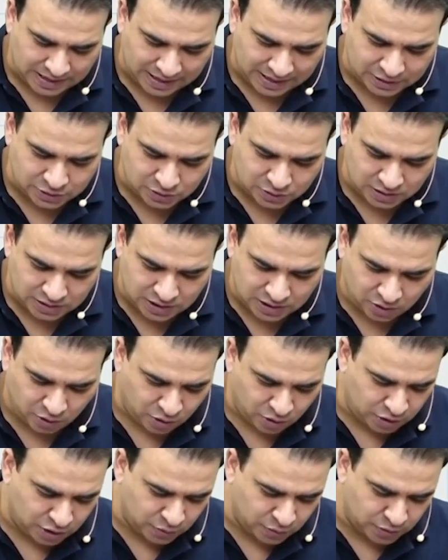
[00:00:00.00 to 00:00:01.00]
actually the
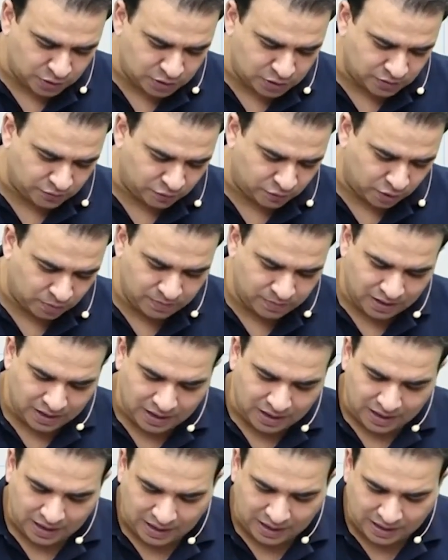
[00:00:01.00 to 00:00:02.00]
continuation from
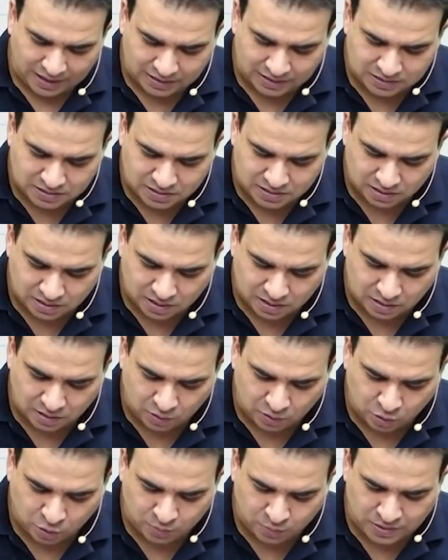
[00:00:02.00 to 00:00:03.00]

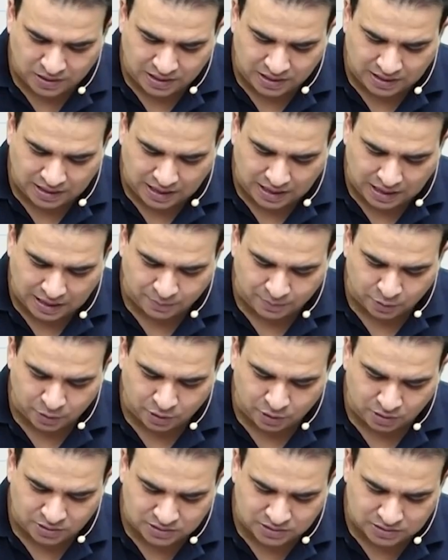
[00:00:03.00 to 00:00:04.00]
external oblique
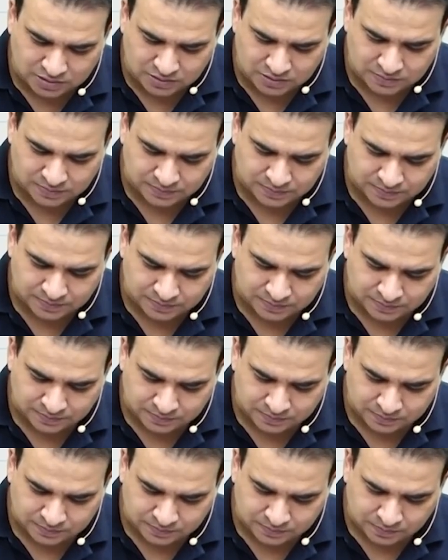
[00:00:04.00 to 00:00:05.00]
aponeurosis.
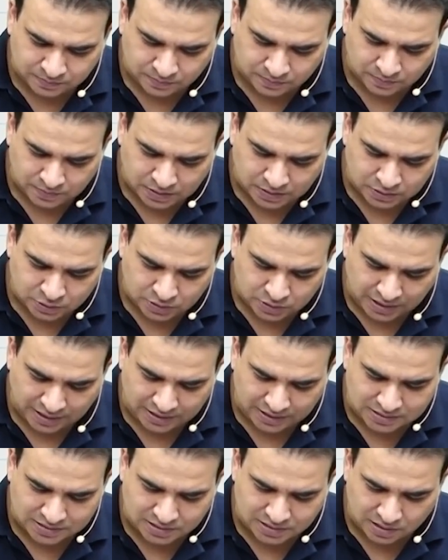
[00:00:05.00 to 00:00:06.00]
So the
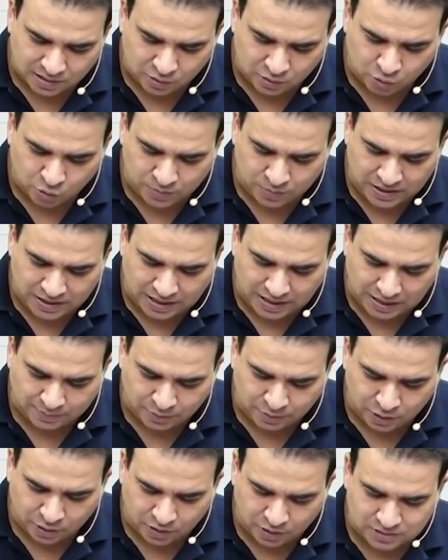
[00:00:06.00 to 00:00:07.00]
external oblique
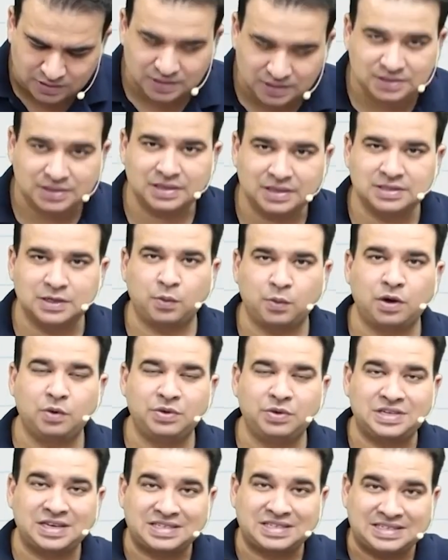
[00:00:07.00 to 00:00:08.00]
aponeurosis is the one
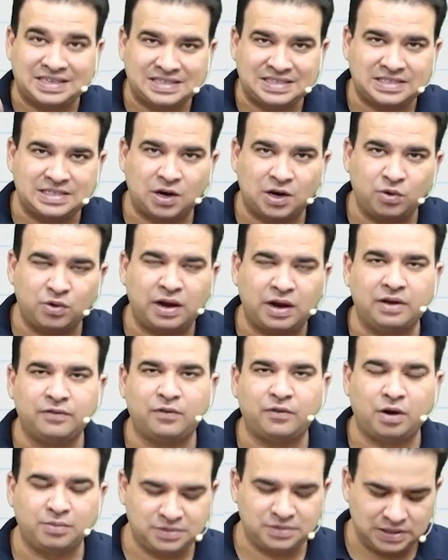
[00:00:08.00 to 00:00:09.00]
which extends down and
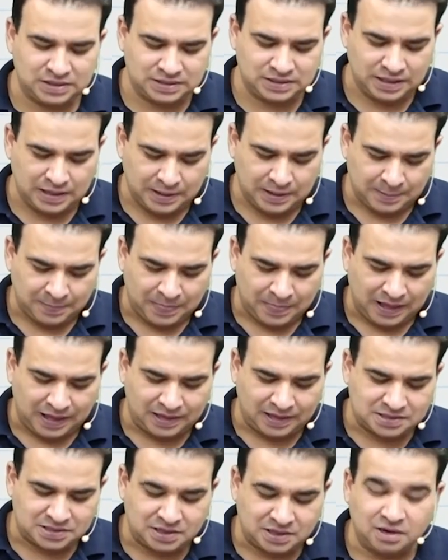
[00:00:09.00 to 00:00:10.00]
forms this
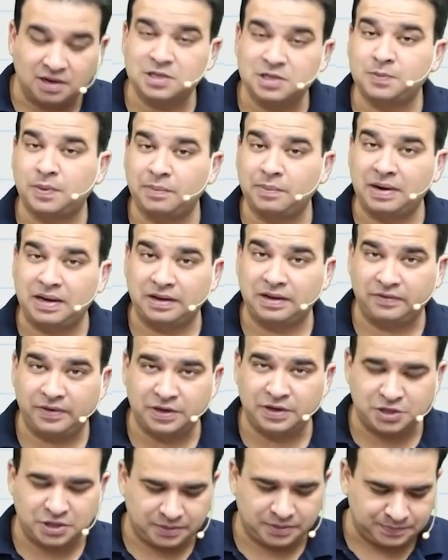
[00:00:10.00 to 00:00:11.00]
external spermatic
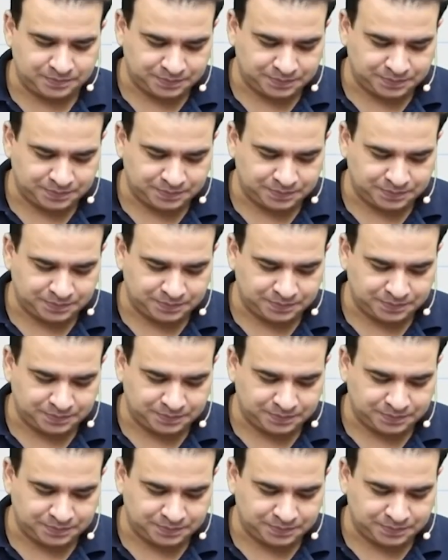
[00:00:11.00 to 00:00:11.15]
fascia.